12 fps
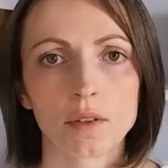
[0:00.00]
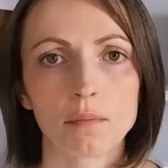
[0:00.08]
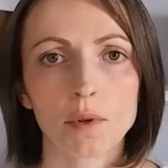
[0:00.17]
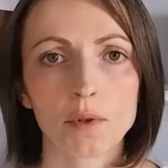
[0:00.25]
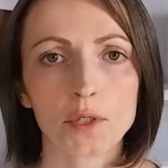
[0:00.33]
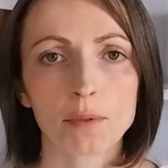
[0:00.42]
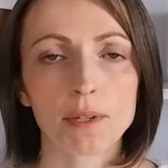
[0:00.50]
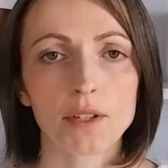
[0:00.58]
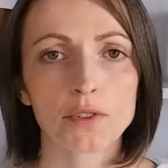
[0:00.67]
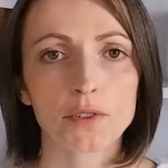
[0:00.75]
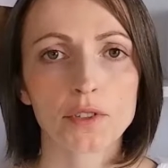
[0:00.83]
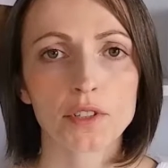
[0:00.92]
Most
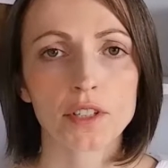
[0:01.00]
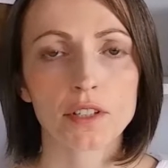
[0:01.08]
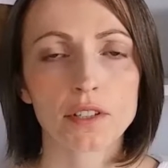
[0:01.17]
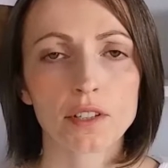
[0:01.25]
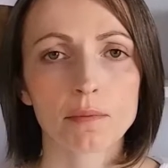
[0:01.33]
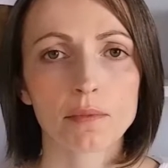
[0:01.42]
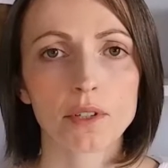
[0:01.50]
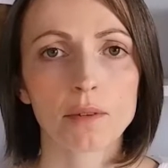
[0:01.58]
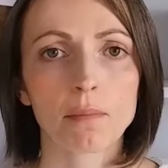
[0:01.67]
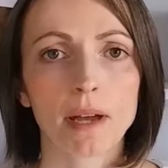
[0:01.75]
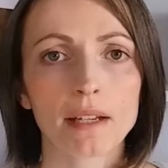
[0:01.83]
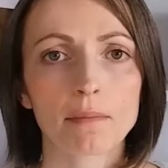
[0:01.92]
spiritual systems are
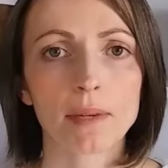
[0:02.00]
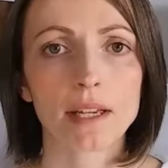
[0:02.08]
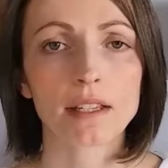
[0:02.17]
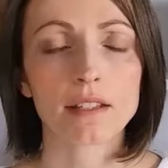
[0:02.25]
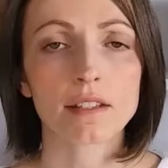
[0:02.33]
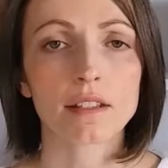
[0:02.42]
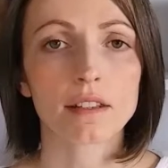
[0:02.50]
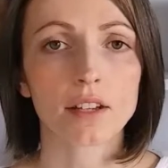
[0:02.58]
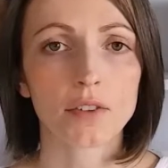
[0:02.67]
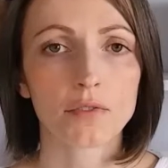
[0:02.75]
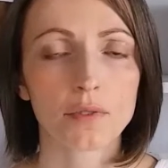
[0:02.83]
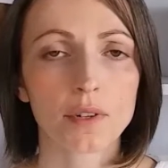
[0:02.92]
mind based and
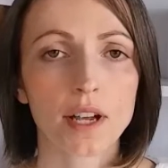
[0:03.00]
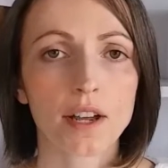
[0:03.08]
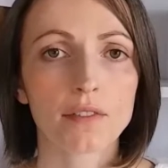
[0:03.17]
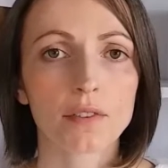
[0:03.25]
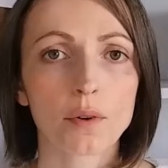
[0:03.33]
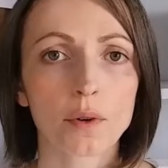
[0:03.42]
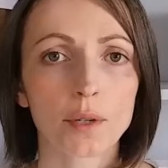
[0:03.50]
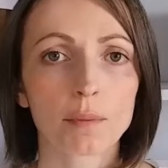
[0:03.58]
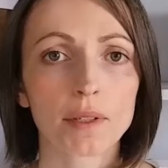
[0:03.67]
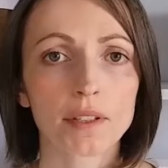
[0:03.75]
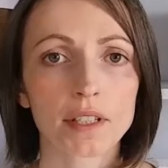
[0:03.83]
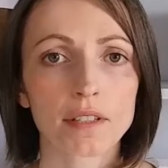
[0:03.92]
therefore have core
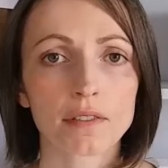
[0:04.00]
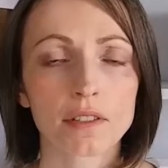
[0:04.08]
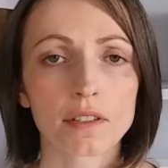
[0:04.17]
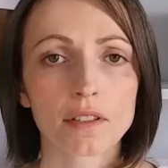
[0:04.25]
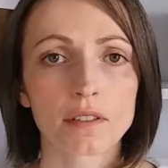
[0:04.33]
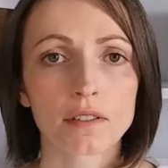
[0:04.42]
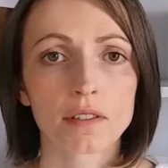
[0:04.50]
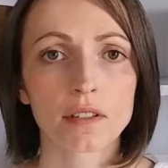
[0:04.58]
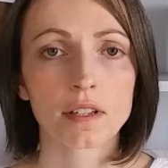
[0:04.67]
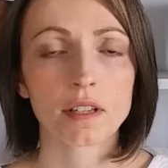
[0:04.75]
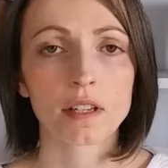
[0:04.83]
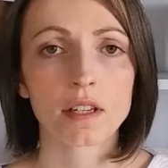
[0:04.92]
beliefs.
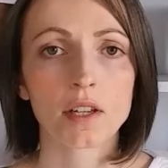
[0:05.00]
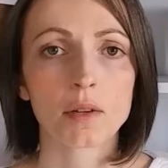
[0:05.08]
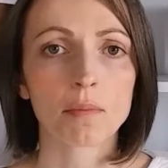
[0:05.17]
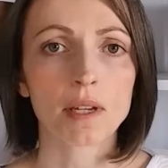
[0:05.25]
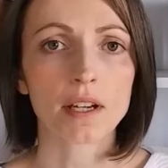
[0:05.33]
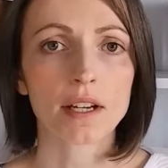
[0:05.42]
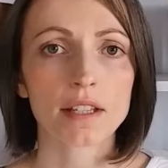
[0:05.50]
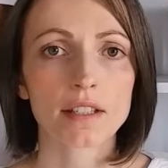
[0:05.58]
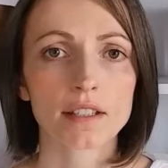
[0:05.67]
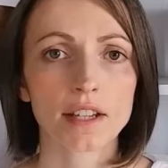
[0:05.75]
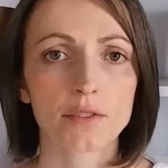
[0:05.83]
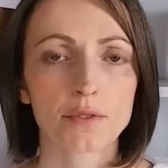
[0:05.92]

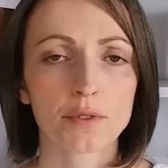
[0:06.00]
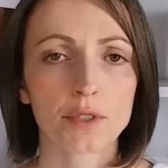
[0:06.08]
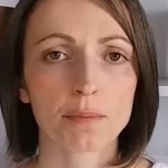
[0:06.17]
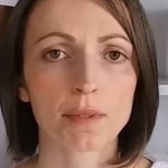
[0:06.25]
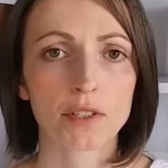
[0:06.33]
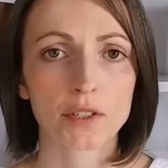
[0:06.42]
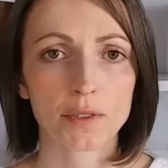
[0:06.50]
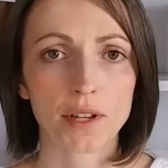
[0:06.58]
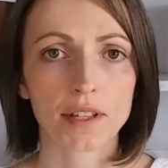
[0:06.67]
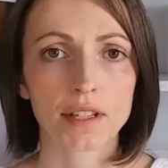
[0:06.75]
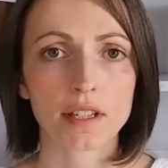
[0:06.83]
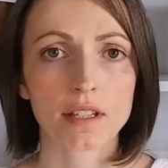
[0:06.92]
Because natural
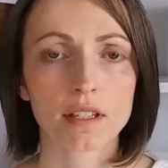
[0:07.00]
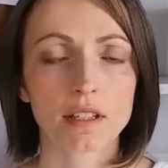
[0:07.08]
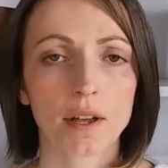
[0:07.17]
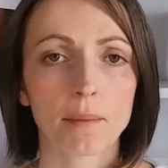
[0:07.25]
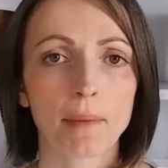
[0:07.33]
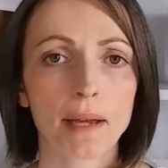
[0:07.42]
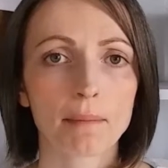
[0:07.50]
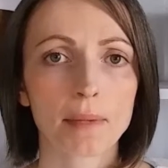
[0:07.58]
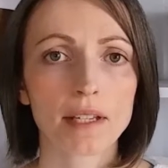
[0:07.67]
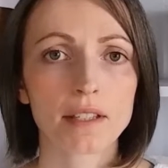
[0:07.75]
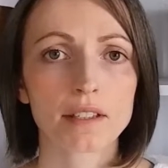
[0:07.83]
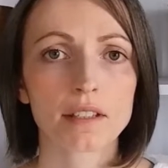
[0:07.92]
spirituality is not mind
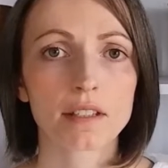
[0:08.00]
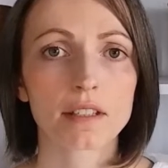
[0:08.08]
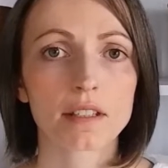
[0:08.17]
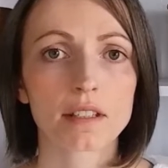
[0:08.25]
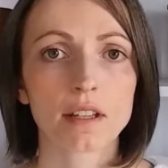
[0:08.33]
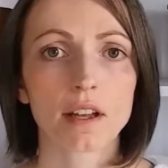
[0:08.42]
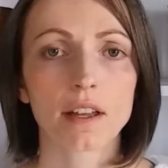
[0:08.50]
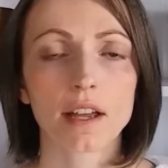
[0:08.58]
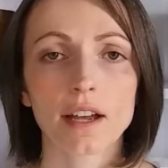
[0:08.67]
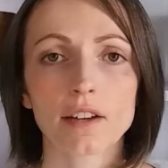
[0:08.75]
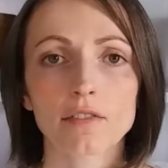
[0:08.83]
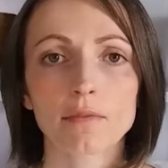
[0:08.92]
based, it does not
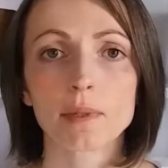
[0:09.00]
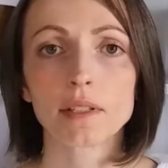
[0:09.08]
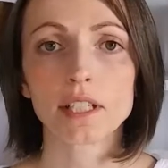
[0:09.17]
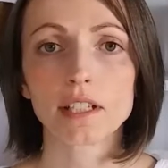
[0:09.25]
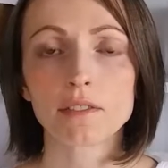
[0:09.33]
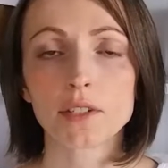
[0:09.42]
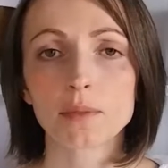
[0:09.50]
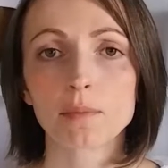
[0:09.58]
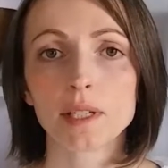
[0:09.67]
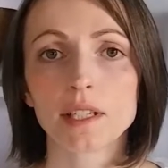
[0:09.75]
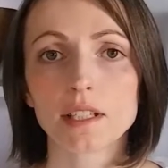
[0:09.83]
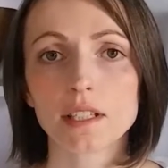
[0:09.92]
have beliefs,
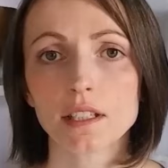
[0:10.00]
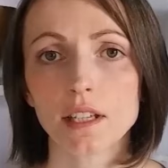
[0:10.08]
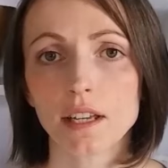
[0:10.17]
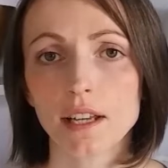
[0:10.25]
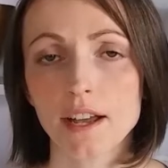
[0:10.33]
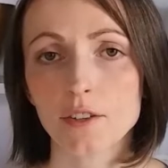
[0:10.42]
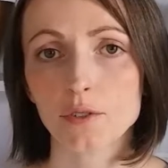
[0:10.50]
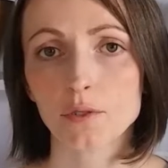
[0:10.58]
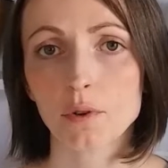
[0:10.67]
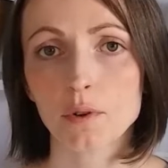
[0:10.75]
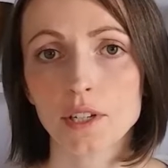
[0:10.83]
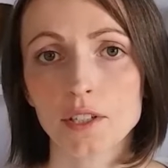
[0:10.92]
but instead has
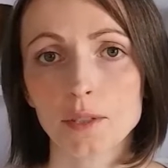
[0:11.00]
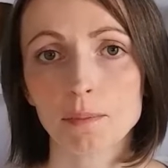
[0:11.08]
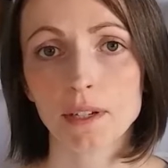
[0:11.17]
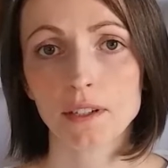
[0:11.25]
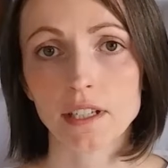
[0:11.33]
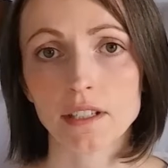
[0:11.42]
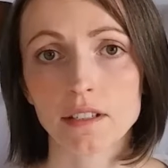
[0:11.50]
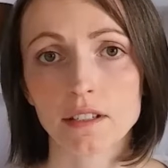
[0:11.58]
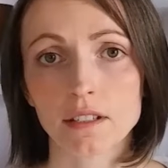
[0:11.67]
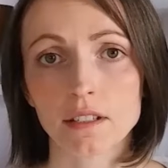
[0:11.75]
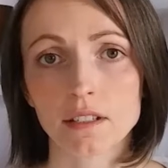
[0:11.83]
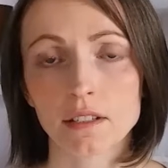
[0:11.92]
core
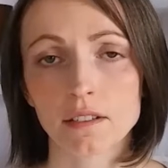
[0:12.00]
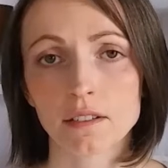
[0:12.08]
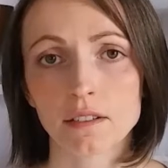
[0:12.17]
experiences.